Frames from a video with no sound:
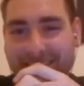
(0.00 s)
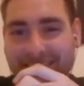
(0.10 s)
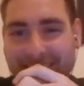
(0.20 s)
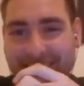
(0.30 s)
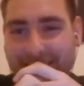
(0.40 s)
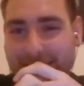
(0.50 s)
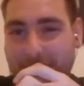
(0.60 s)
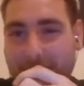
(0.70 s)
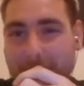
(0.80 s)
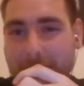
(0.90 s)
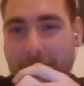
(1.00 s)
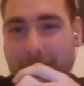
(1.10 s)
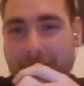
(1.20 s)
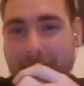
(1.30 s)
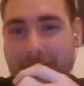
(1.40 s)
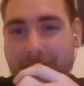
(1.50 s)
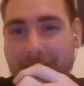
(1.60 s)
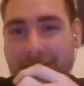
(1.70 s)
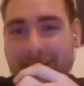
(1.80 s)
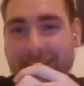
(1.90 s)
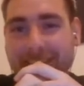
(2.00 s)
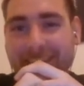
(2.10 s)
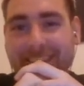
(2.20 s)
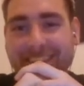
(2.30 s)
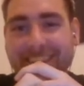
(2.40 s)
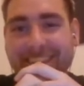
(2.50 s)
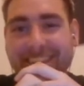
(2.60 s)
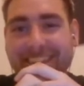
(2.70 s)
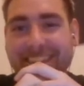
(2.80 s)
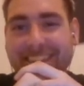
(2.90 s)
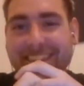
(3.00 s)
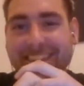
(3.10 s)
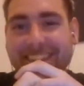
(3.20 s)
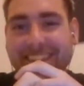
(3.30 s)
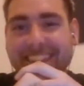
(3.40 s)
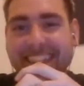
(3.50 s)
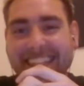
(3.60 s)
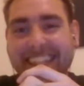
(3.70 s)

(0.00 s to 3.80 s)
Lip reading: (not speaking)